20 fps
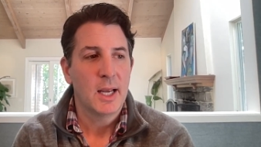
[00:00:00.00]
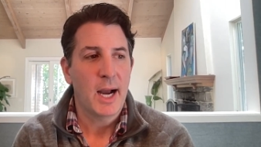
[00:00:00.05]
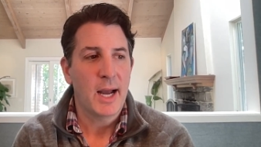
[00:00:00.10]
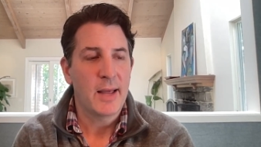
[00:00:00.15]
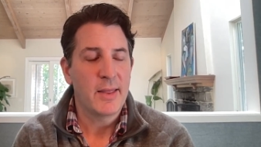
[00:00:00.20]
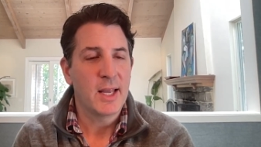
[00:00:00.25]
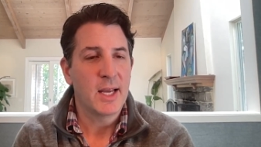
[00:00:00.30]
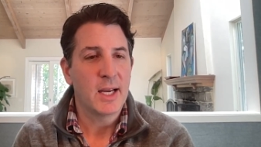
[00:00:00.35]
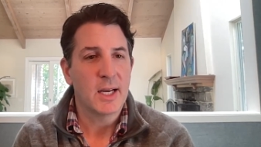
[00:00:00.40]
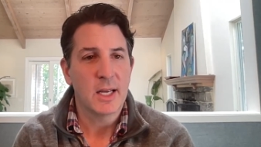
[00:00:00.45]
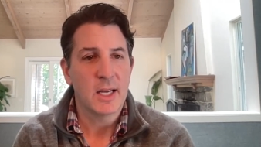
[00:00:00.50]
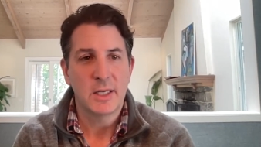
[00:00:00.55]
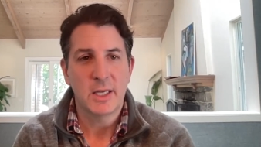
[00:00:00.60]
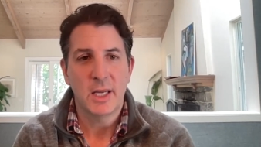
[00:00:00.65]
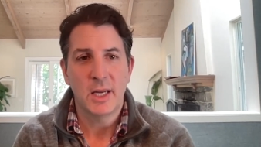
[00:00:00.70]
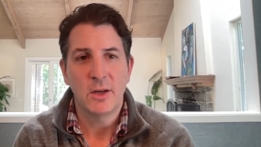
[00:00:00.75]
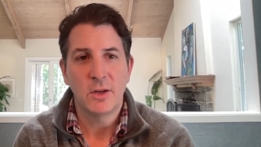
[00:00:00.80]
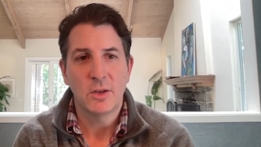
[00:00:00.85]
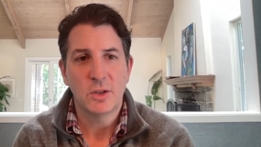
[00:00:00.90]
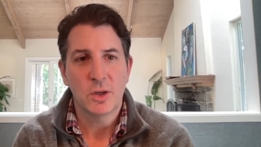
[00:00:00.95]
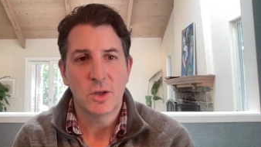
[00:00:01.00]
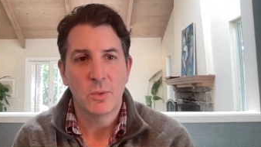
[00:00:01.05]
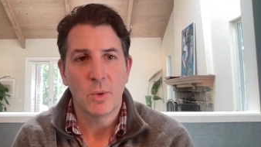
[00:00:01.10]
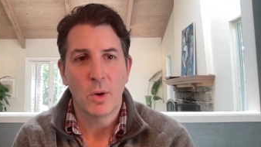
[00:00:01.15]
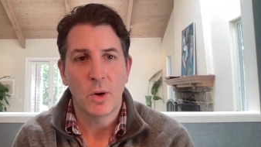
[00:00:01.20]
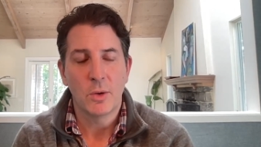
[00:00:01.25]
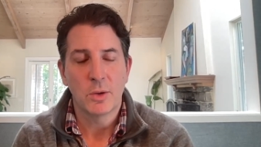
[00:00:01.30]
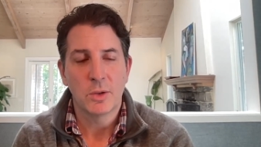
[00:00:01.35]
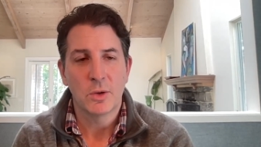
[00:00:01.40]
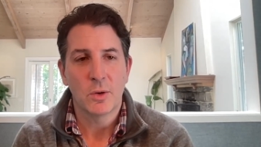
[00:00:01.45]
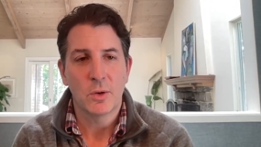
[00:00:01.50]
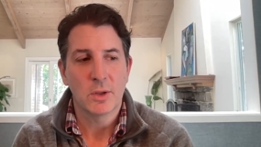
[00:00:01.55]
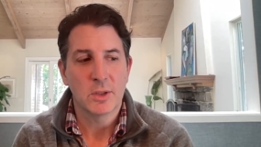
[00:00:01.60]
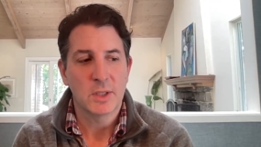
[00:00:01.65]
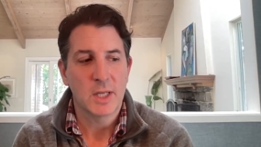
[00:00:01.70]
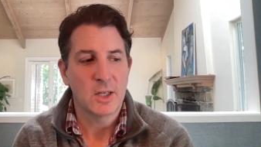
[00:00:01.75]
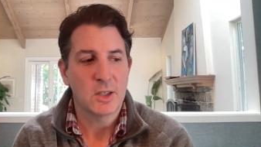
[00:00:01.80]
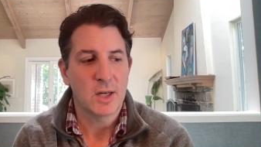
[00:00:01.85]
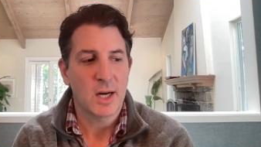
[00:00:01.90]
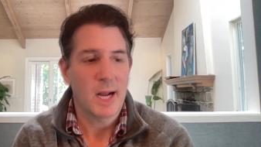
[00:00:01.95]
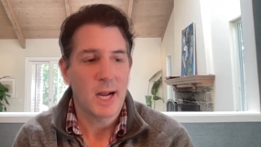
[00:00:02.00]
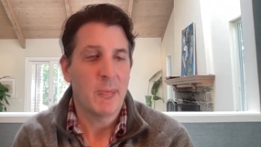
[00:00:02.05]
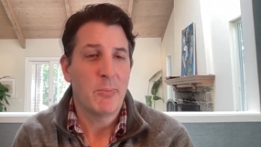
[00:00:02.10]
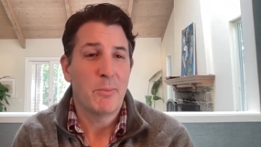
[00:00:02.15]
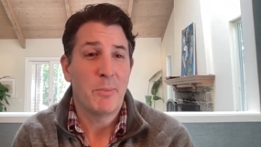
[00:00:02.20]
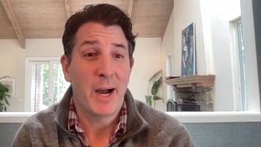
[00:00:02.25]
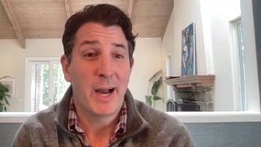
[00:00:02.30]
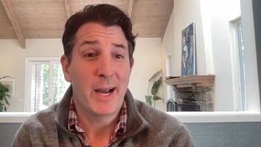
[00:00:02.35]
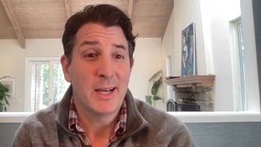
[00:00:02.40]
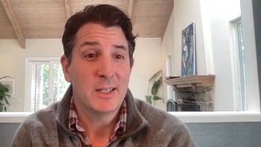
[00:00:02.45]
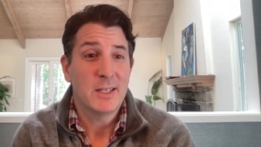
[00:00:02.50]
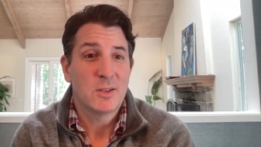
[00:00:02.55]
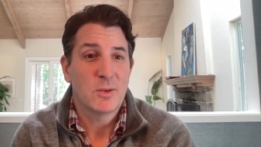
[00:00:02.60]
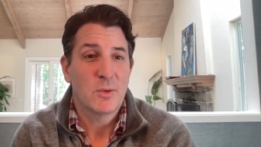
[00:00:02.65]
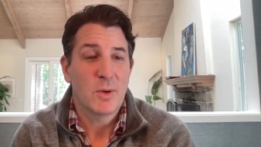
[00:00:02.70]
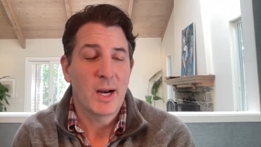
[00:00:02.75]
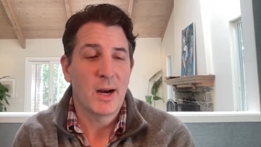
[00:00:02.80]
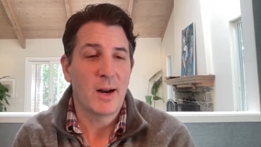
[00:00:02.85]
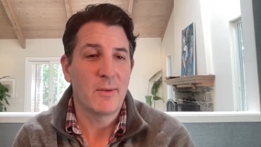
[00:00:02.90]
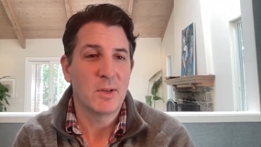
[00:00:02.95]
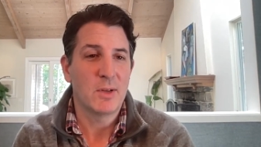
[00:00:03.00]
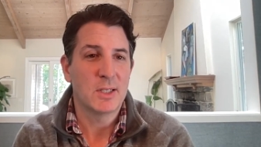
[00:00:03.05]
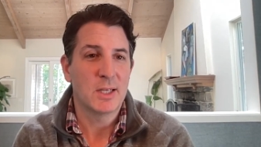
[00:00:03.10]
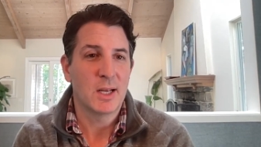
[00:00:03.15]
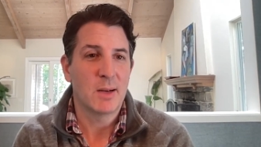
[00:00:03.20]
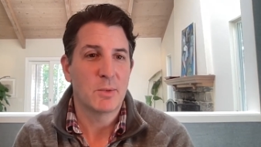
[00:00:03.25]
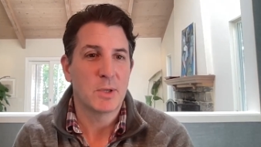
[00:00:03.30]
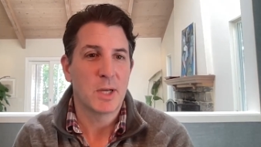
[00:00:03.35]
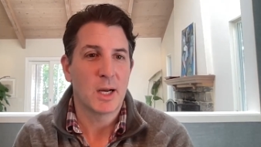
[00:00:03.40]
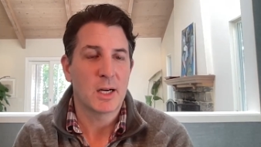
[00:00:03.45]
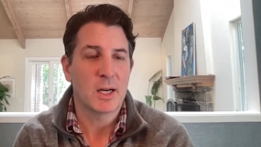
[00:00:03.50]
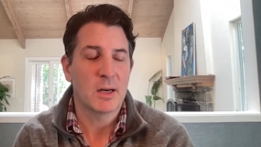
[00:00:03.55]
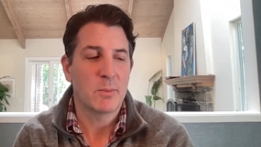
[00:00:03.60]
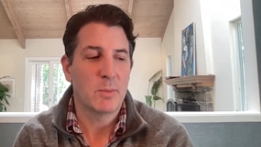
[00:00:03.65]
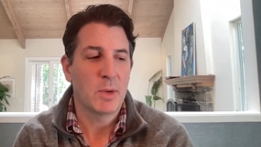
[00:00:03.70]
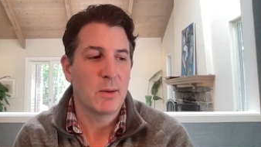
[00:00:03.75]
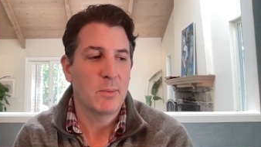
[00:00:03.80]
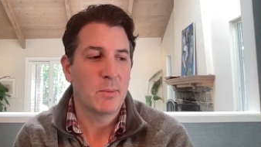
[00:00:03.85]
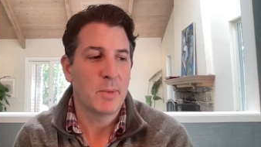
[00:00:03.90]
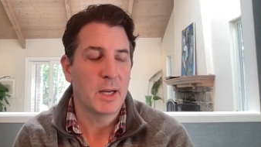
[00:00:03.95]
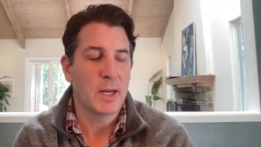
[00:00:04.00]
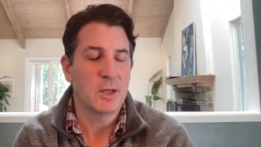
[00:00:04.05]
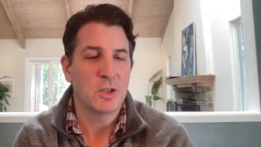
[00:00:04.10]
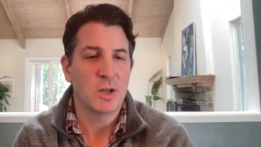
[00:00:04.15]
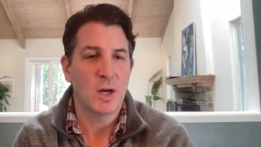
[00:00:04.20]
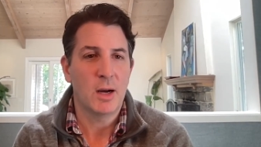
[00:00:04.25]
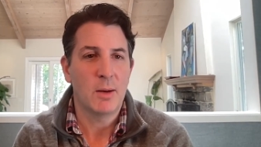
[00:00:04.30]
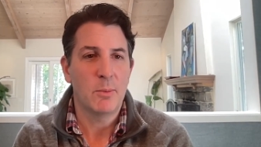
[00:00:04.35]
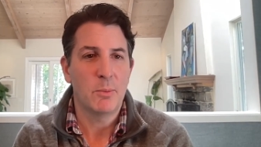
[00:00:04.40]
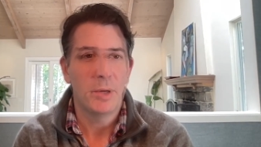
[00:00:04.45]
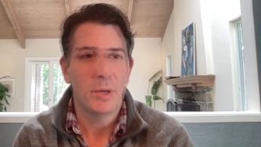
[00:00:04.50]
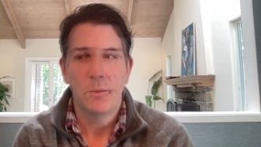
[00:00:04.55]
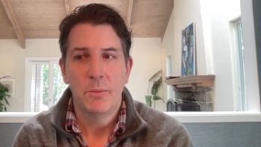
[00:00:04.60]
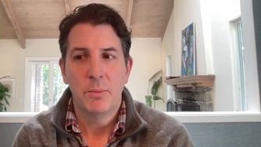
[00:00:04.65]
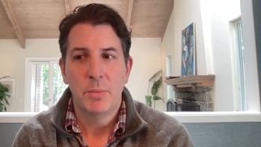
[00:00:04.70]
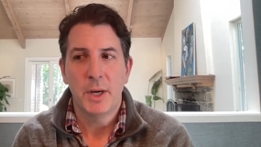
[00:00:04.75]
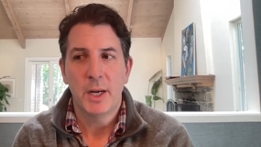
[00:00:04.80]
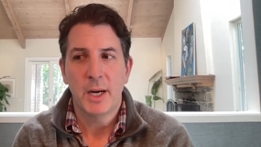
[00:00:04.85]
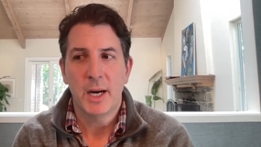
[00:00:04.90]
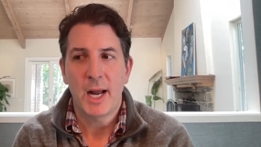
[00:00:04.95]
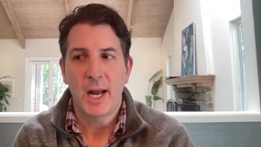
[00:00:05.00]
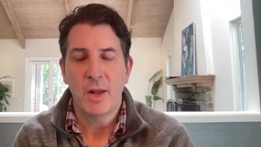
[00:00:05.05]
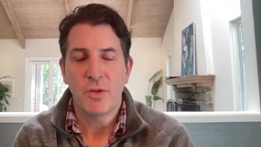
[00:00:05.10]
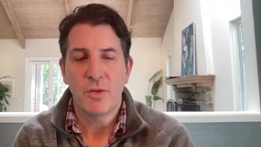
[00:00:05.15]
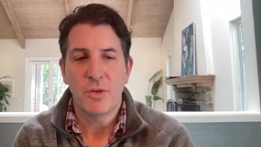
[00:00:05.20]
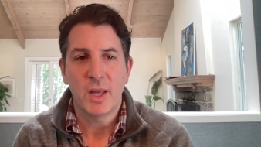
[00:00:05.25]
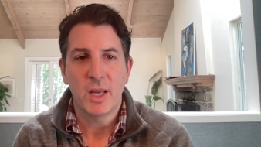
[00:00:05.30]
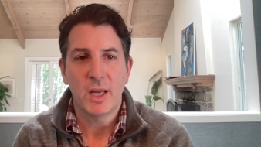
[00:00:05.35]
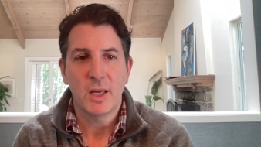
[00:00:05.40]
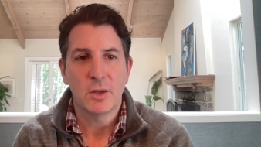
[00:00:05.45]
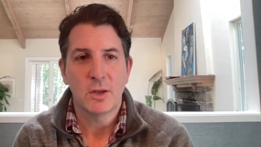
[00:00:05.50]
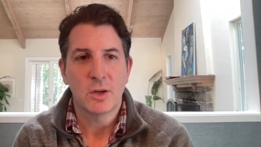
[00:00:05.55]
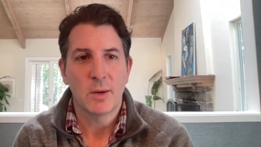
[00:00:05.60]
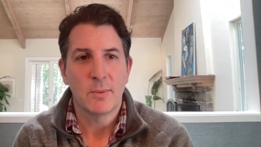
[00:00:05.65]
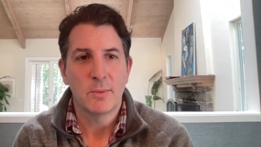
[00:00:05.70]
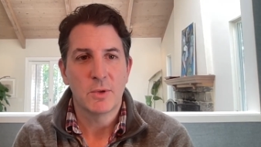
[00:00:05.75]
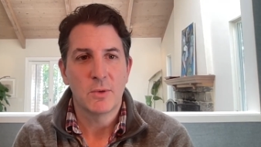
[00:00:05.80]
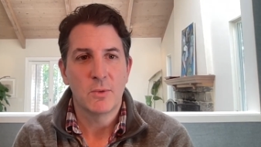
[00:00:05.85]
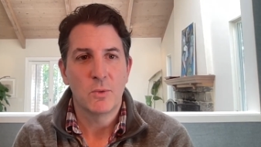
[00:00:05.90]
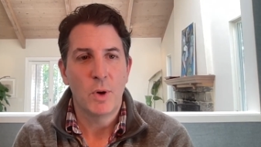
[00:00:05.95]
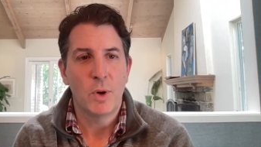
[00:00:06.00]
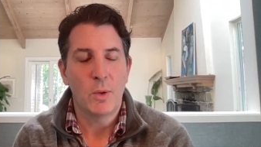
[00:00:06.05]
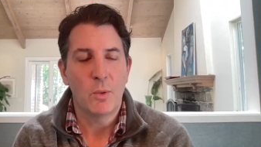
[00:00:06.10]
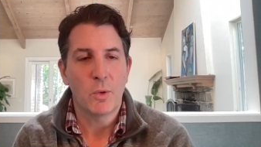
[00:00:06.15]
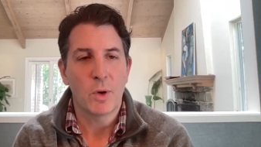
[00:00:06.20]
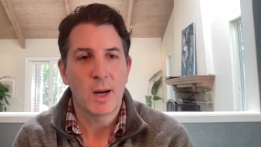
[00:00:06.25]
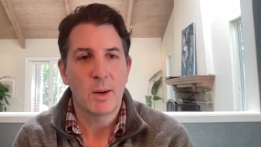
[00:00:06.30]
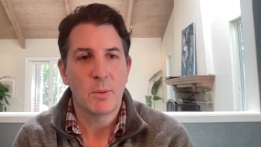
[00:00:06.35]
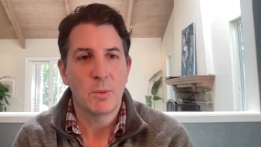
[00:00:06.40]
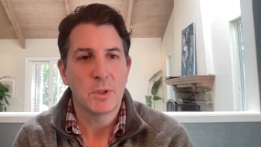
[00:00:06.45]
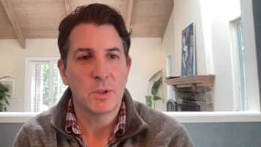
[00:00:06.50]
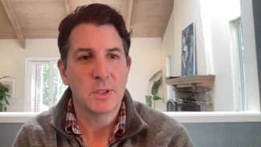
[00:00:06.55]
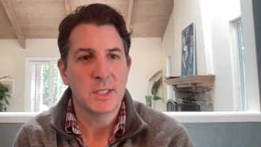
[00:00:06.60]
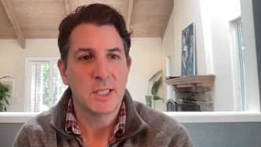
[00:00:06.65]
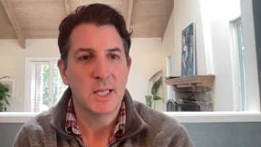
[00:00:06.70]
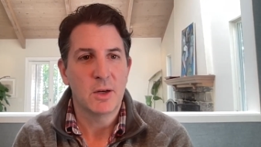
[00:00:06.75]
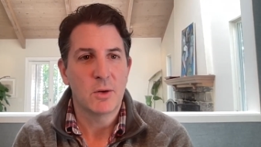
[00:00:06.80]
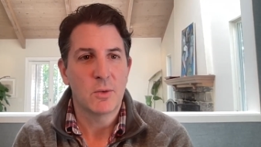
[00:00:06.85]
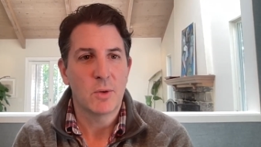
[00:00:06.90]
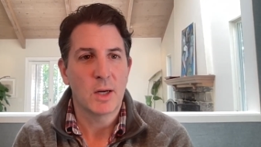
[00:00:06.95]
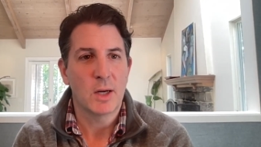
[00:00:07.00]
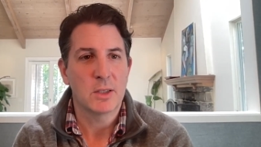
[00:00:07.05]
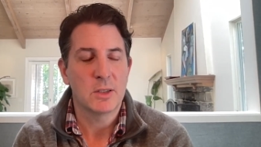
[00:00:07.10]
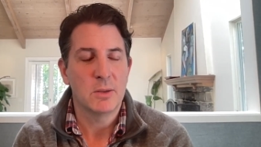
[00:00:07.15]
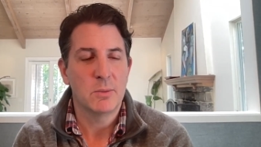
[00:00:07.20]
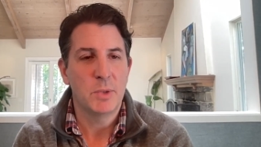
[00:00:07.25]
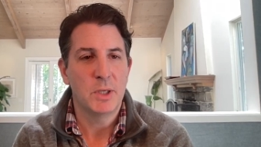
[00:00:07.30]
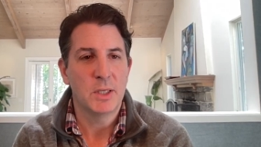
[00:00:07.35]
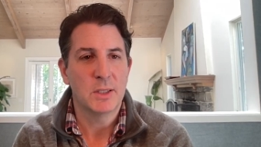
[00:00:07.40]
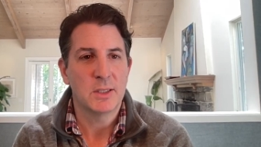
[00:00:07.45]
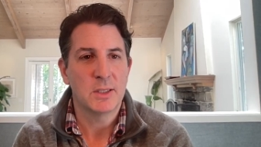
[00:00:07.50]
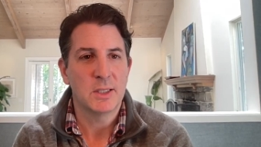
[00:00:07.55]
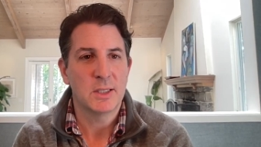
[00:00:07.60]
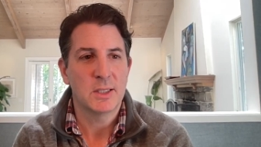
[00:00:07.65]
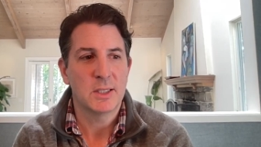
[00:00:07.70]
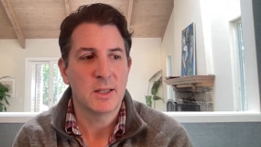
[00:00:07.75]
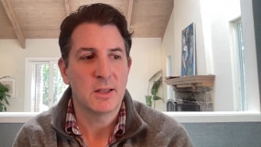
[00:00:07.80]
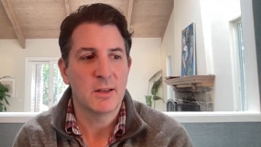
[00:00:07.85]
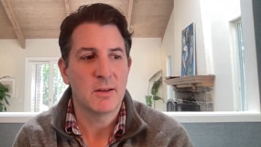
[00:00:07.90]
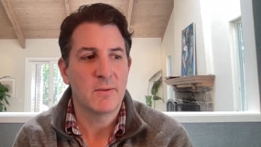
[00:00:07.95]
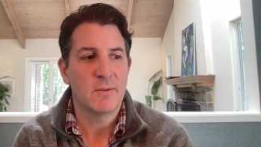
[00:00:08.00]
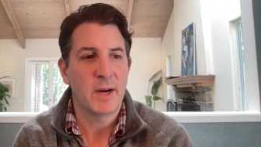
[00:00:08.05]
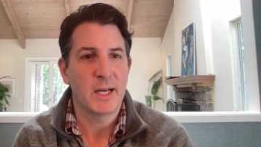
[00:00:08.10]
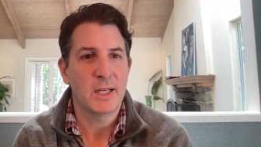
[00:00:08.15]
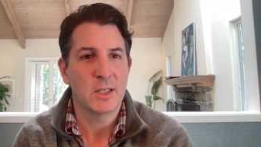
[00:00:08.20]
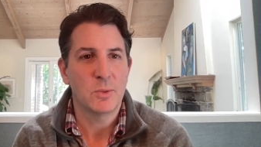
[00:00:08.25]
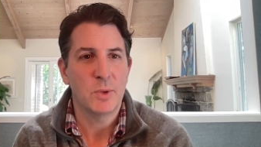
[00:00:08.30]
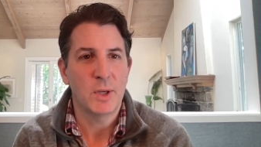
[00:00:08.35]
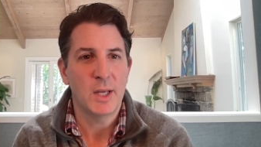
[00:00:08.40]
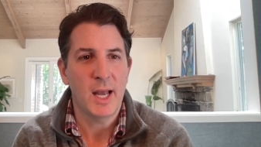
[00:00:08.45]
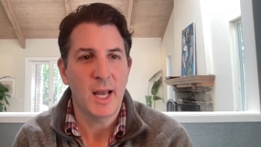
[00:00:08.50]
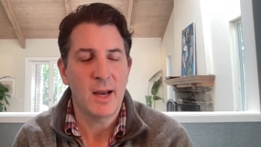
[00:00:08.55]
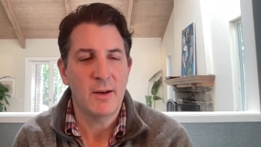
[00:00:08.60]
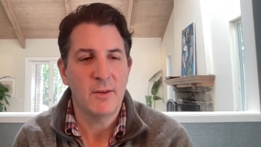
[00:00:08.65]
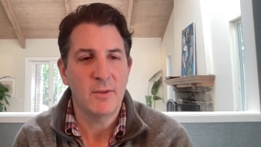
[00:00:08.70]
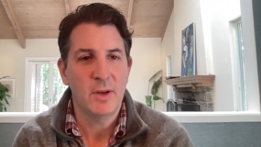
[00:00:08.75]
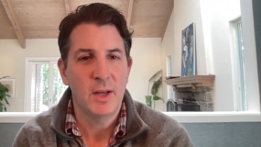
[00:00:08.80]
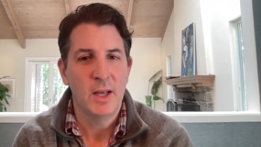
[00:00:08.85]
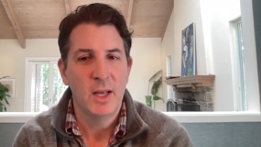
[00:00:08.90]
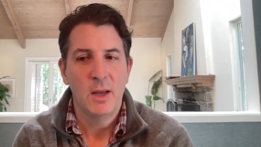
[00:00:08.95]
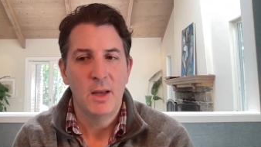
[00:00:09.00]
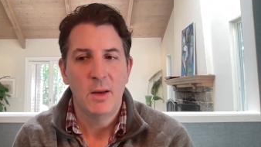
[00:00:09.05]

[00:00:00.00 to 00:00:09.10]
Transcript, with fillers: I think it continues to grow as an organization. I mean, I'm biased, right? Obviously, I'm talking about my job, but I think in terms of what we're able to see across the business and the advice we have,